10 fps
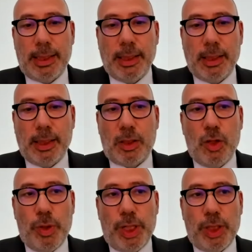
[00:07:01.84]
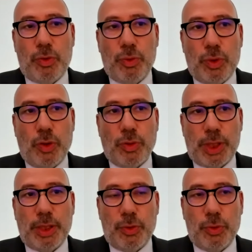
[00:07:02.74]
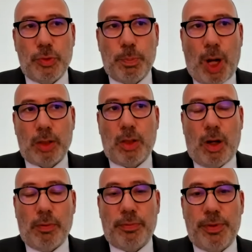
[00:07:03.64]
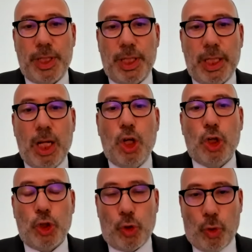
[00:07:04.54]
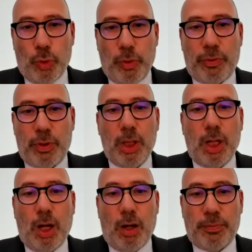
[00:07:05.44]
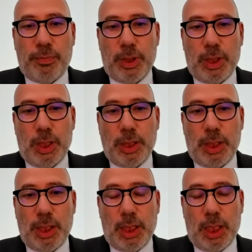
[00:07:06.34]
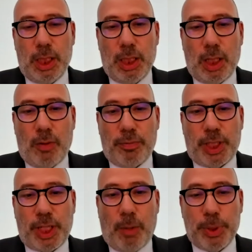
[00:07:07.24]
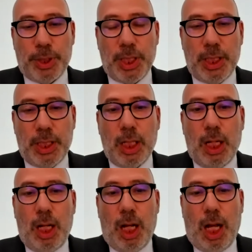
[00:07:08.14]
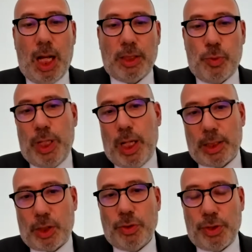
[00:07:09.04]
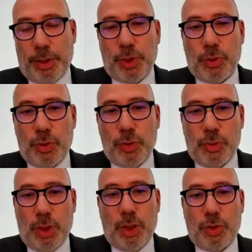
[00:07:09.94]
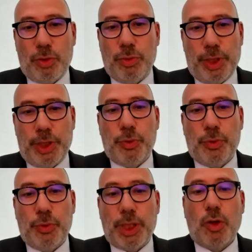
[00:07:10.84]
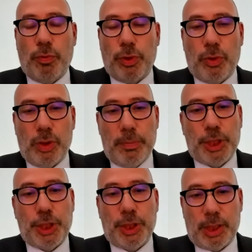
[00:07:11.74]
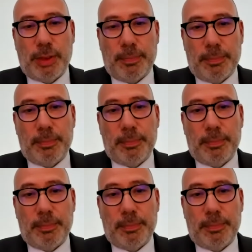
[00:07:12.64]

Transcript: this is going to constitute part of the growth of, the, of the company as well as contribute to, uh, to reducing overall emissions.